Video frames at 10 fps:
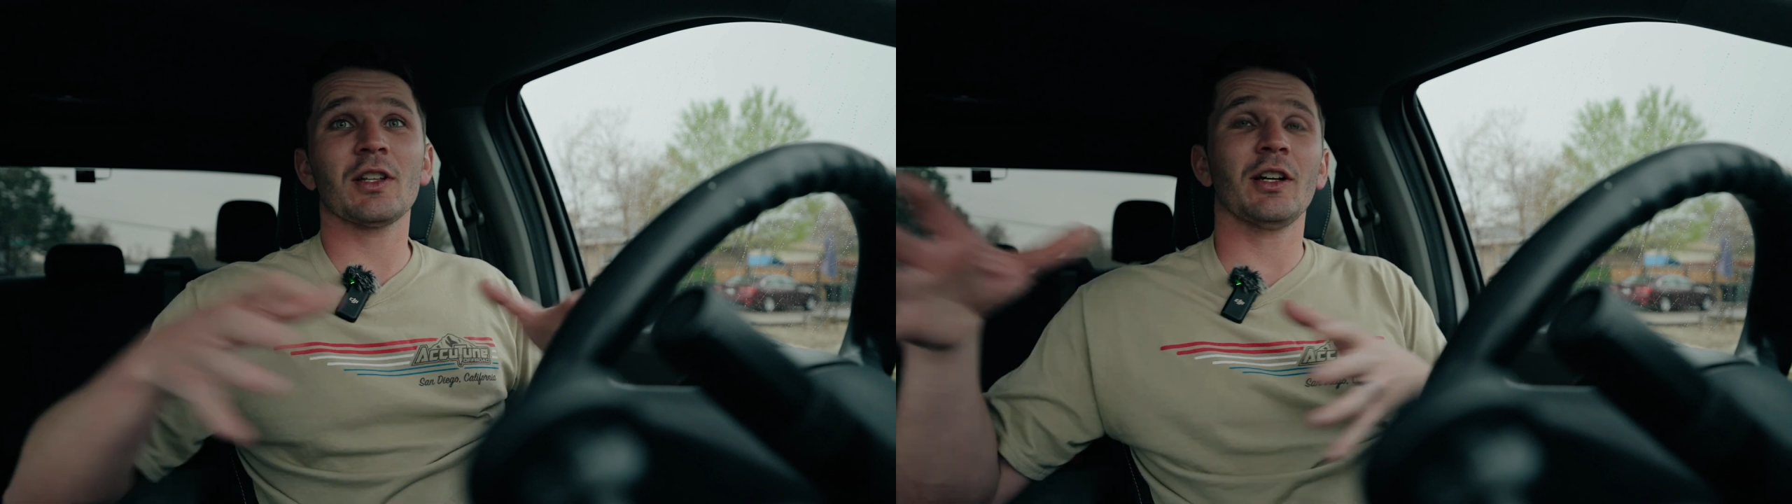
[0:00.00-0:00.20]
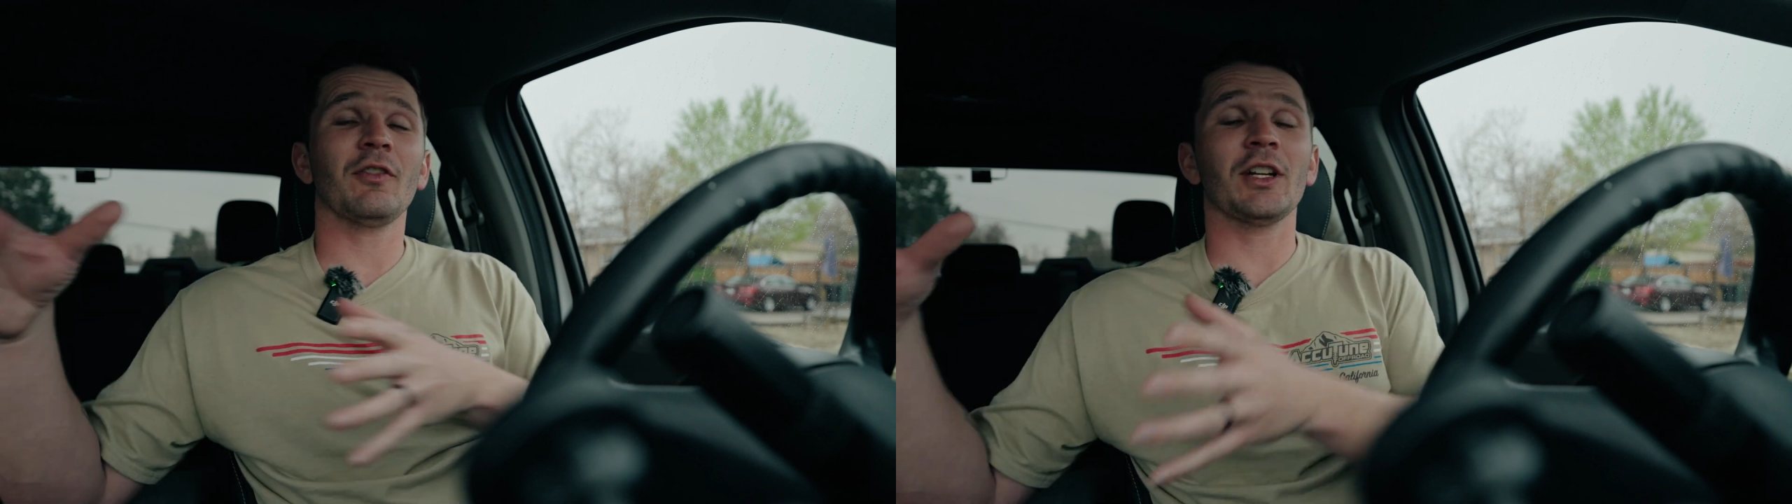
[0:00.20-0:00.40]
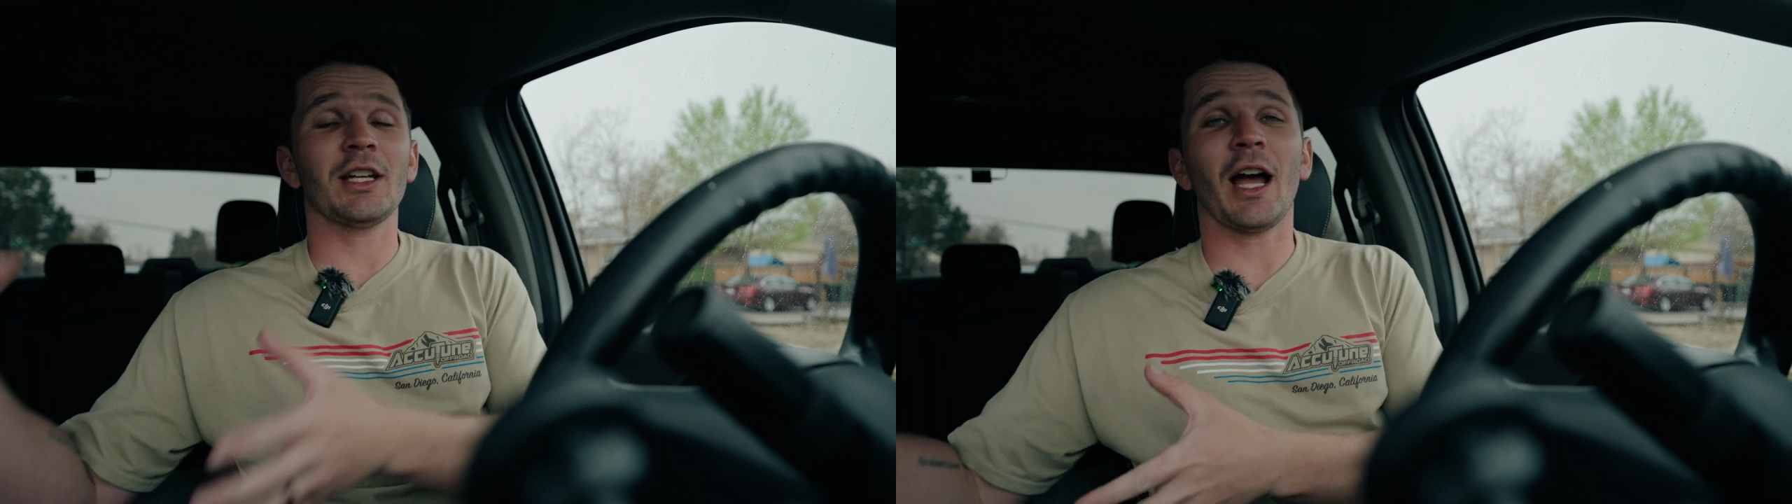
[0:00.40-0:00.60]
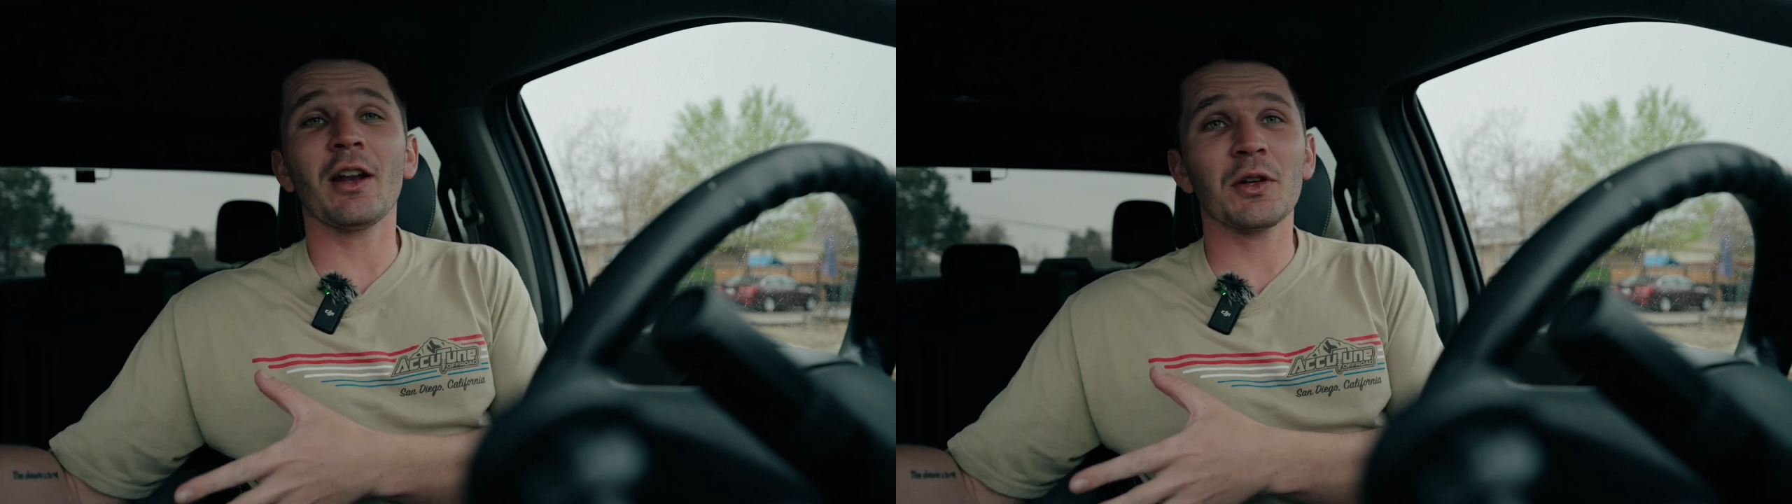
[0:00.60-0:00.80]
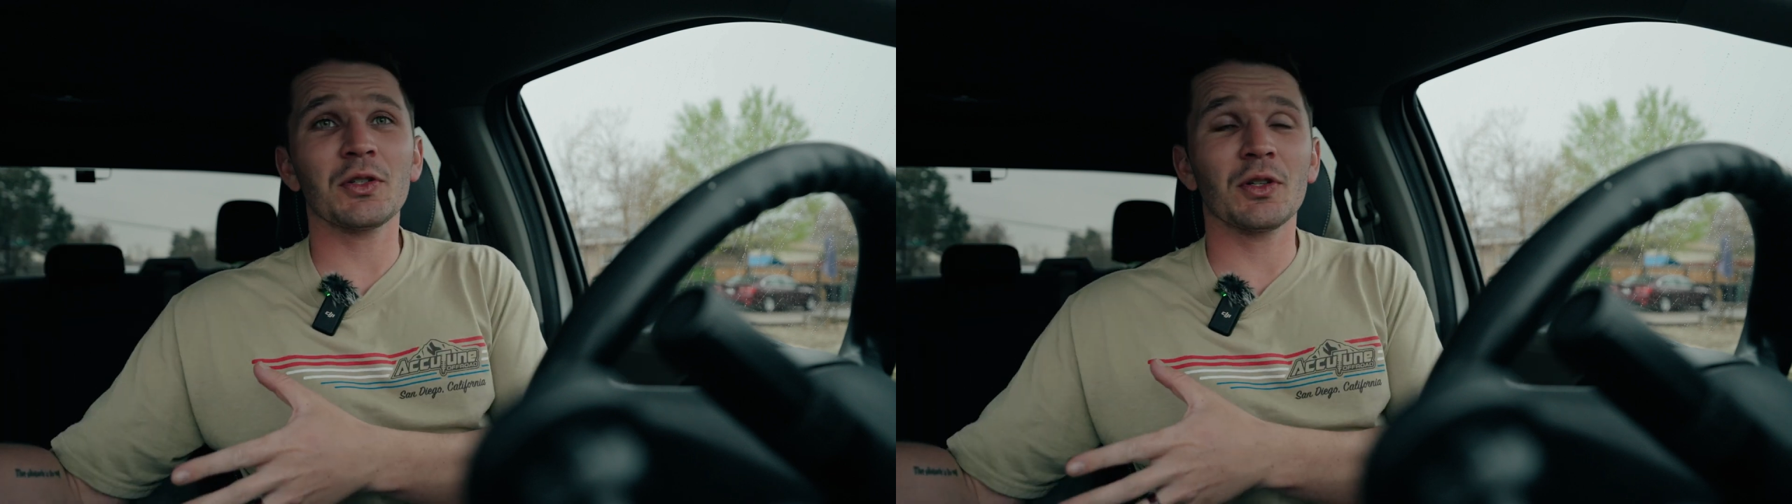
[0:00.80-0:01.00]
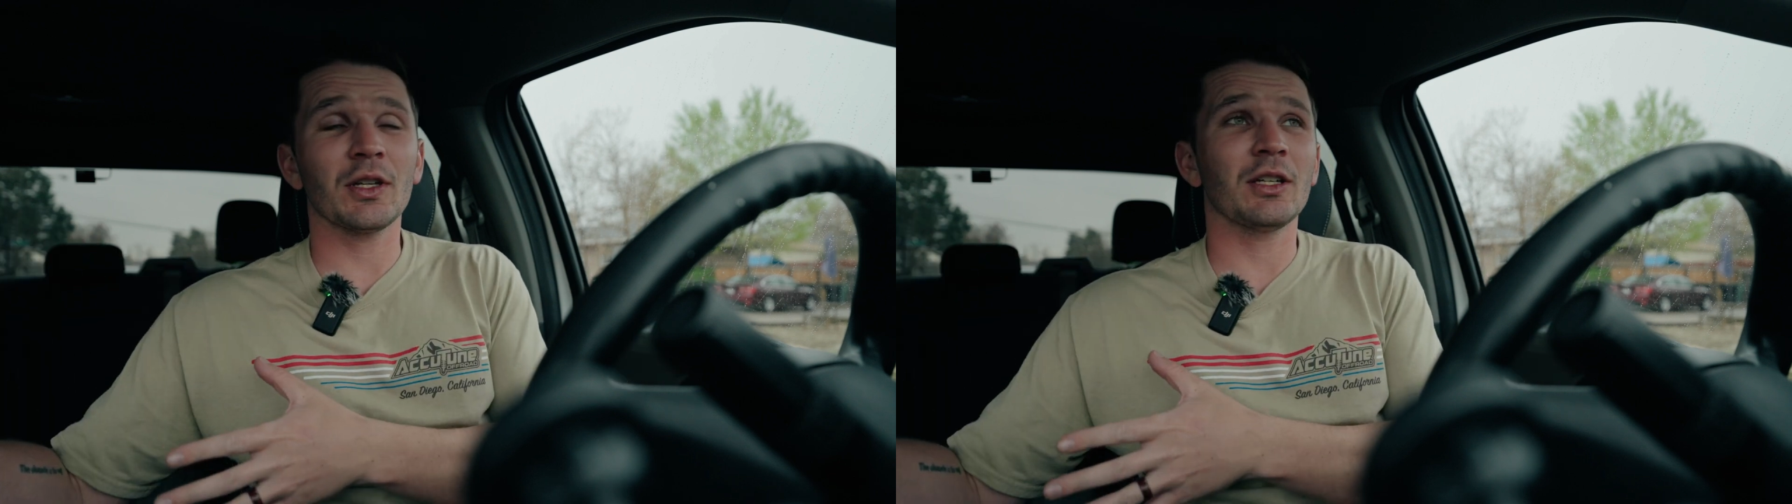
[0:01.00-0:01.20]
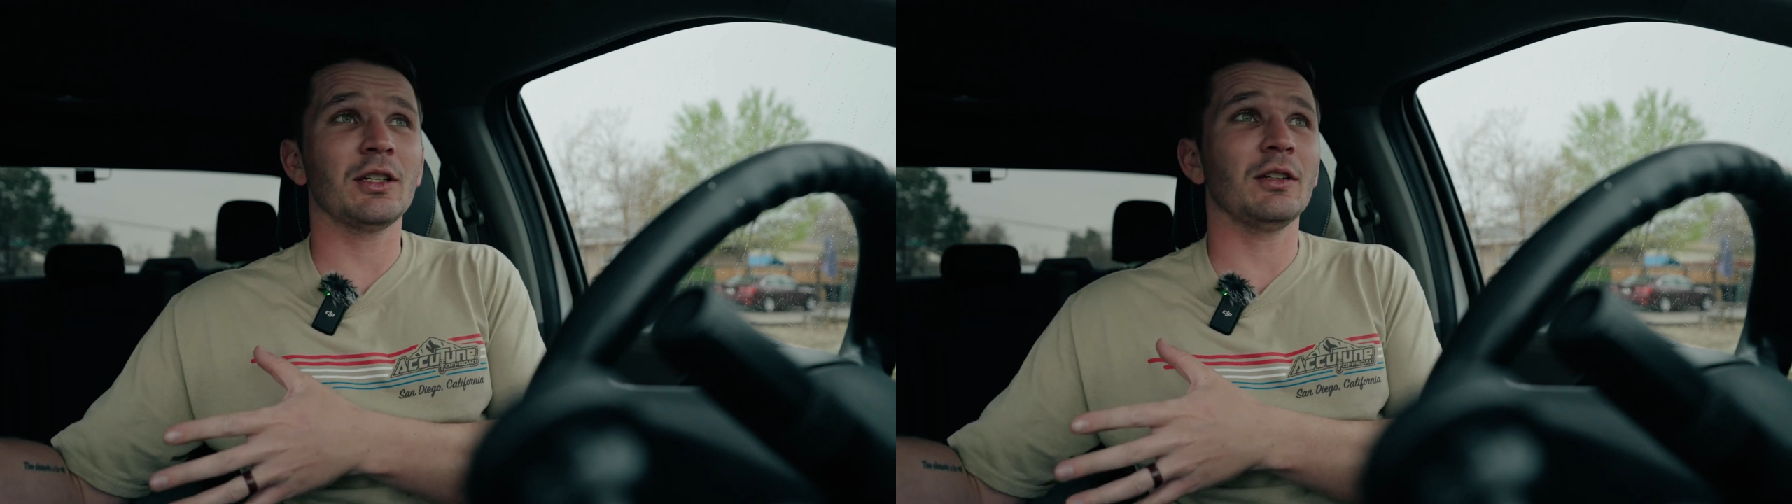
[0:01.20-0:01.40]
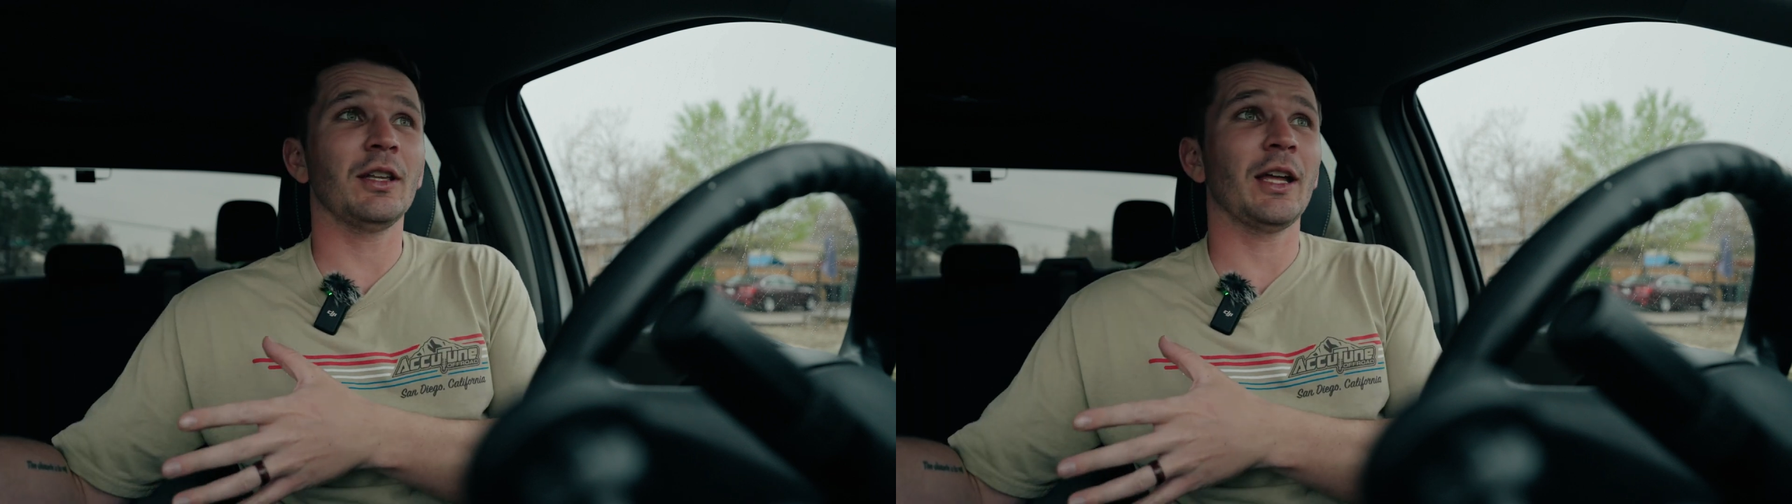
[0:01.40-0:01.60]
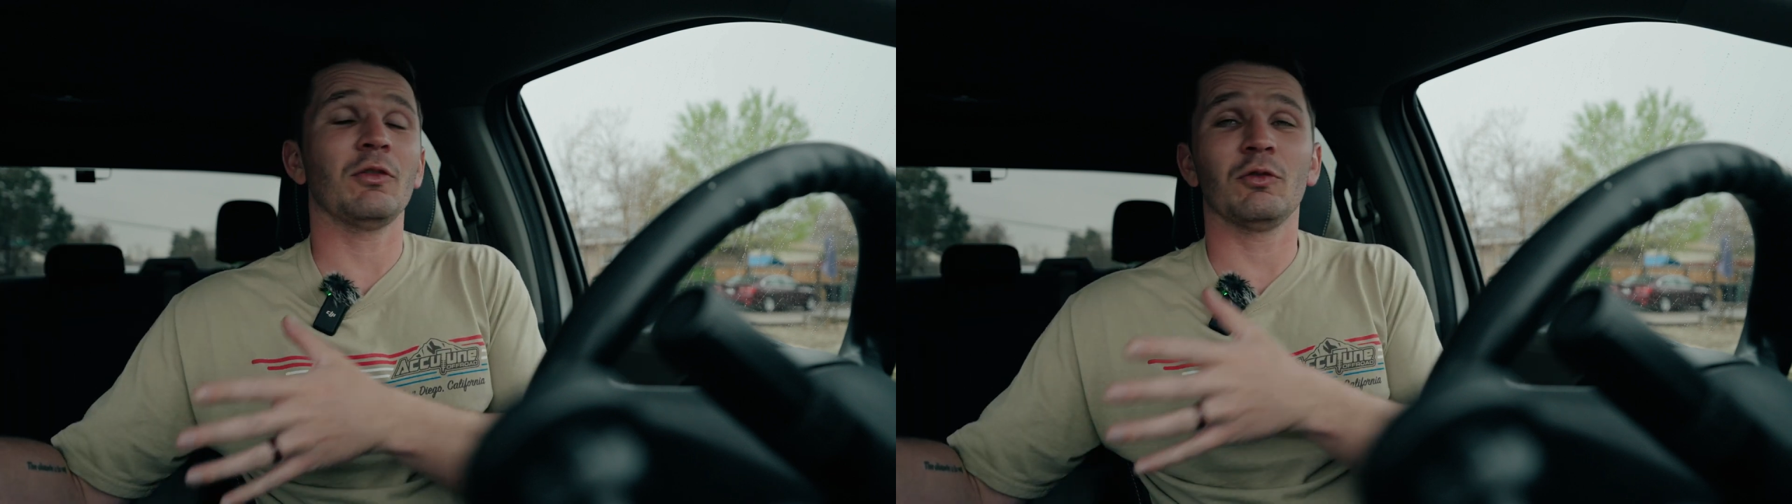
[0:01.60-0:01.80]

they're different dynos, so they